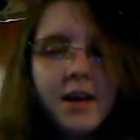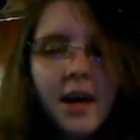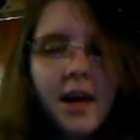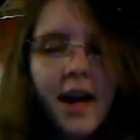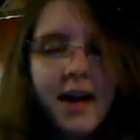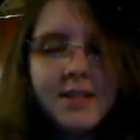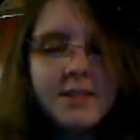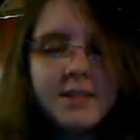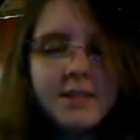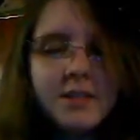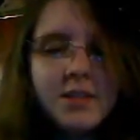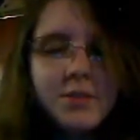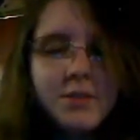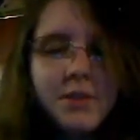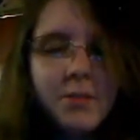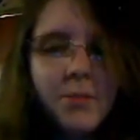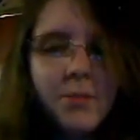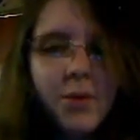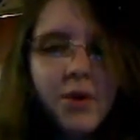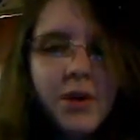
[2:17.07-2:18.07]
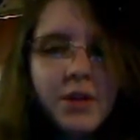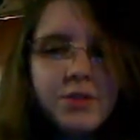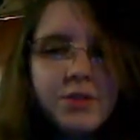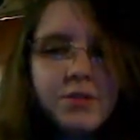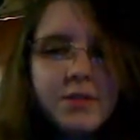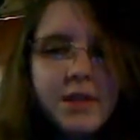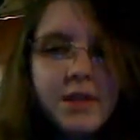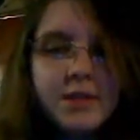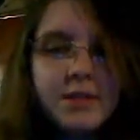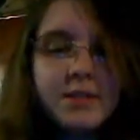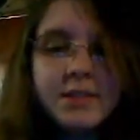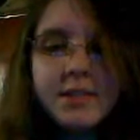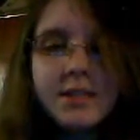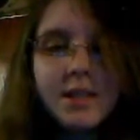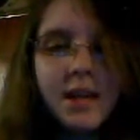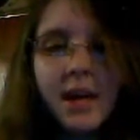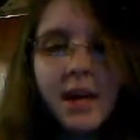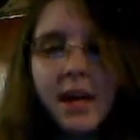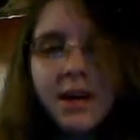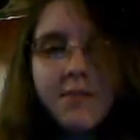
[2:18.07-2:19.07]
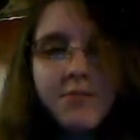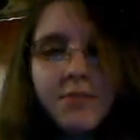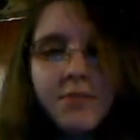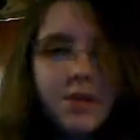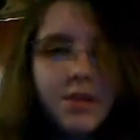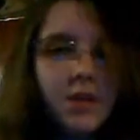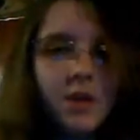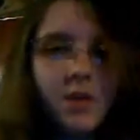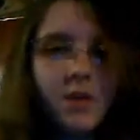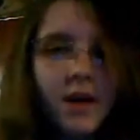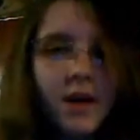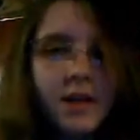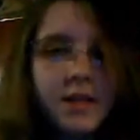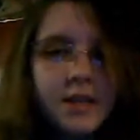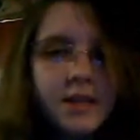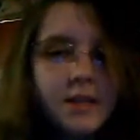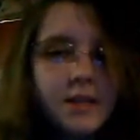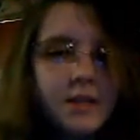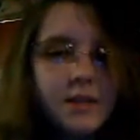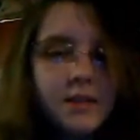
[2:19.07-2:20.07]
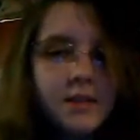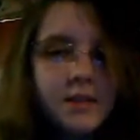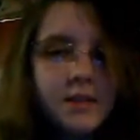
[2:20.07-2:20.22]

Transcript: has to do with mortgage rates, I have no idea.